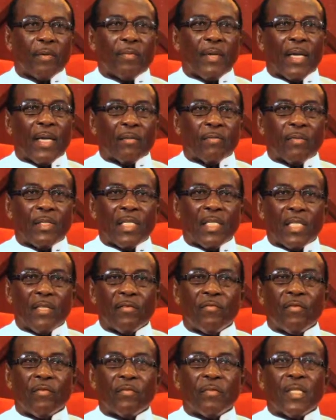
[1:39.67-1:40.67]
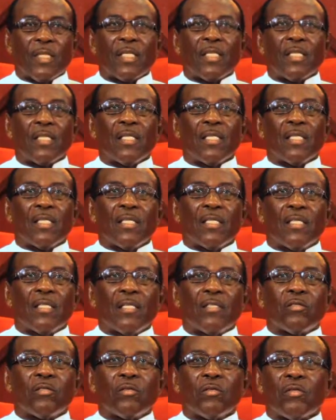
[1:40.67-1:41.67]
Bank, believe you me,
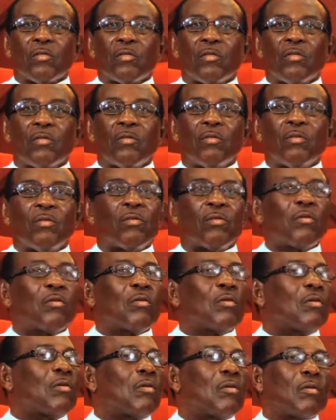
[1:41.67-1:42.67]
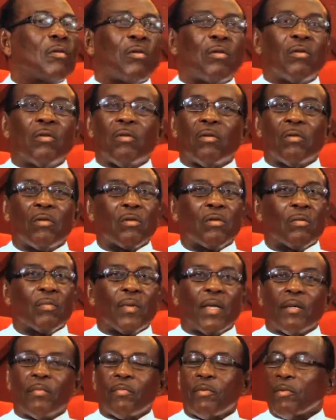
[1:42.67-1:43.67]
took all
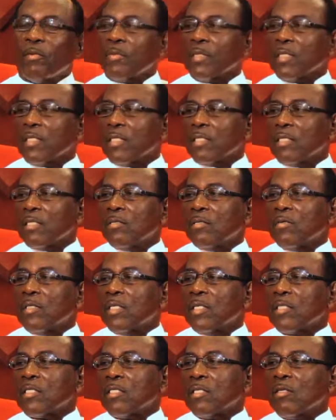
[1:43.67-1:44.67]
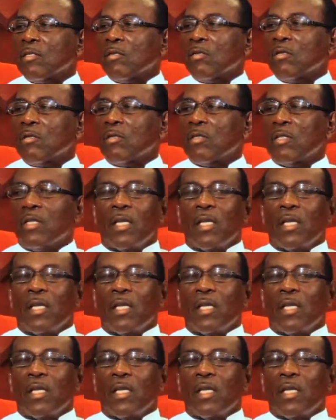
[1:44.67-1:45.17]
my property. When I say all,